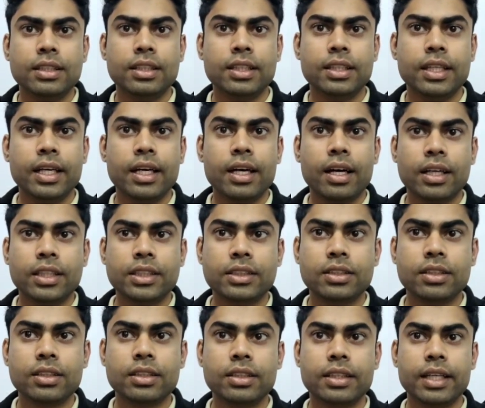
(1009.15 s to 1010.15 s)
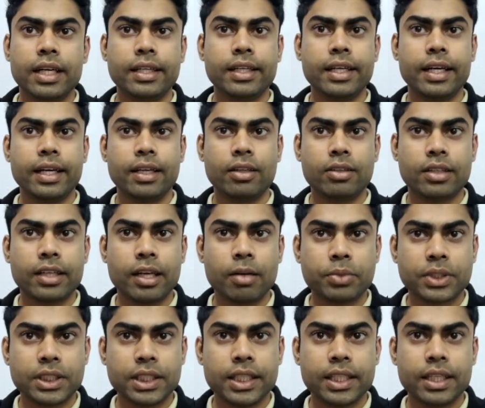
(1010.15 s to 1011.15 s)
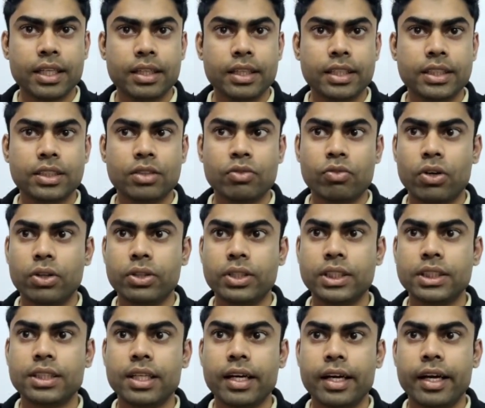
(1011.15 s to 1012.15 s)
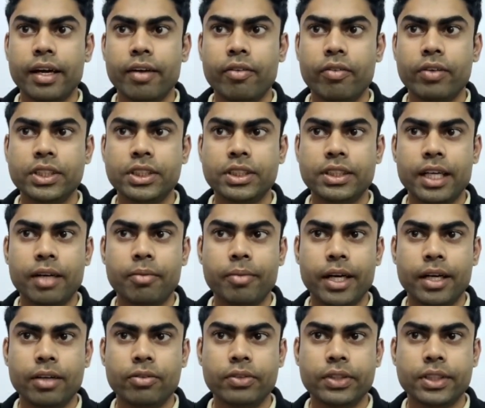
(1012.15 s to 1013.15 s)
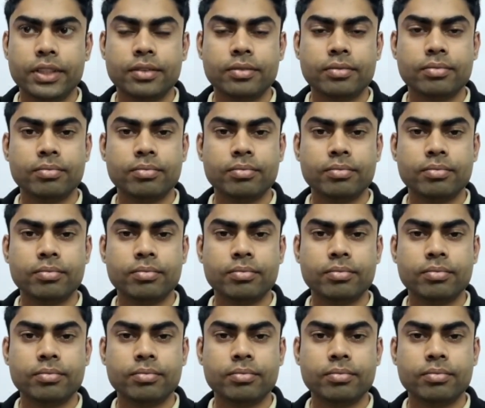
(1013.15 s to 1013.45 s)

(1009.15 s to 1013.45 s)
they asked that at capacity condition what is the average time headway.